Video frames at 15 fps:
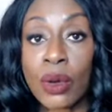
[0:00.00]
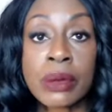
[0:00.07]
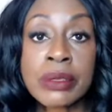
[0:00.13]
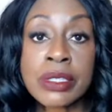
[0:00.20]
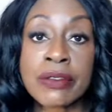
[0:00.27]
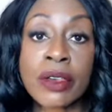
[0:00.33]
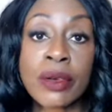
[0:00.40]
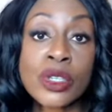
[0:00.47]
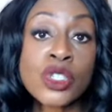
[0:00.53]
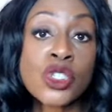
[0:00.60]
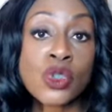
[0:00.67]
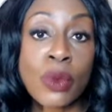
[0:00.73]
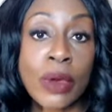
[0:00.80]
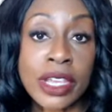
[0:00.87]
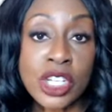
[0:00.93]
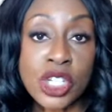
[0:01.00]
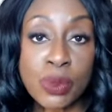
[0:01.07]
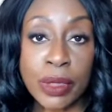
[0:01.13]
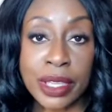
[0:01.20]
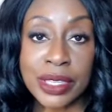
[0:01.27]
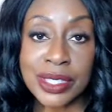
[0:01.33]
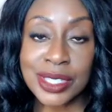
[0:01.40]
it was a very strange
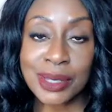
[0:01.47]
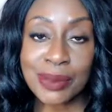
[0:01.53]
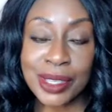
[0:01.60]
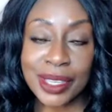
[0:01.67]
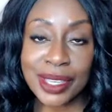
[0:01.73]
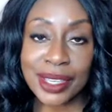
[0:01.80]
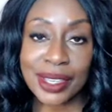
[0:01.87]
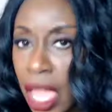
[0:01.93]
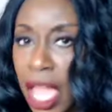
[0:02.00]
place to be.